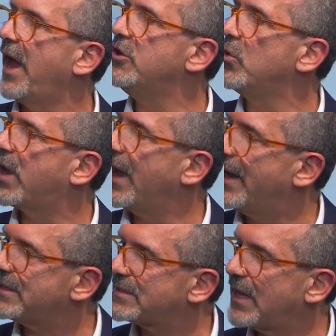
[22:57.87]
and you
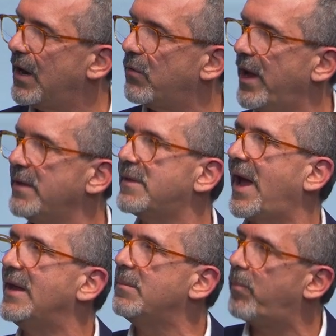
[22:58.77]
can accelerate
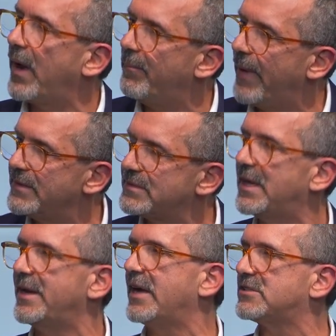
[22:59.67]
and implement
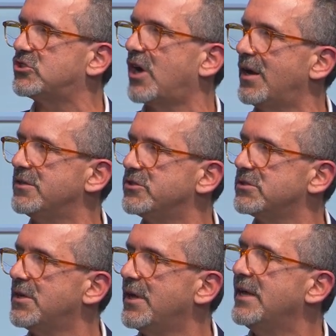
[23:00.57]
the next
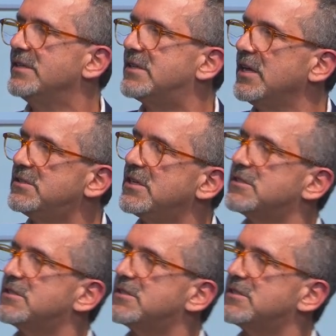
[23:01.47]
challenge. Since